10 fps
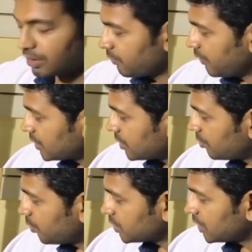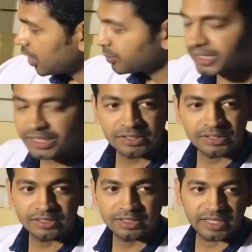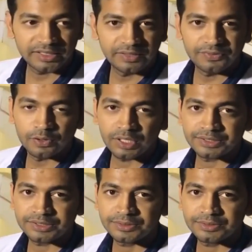with both the object is in focus.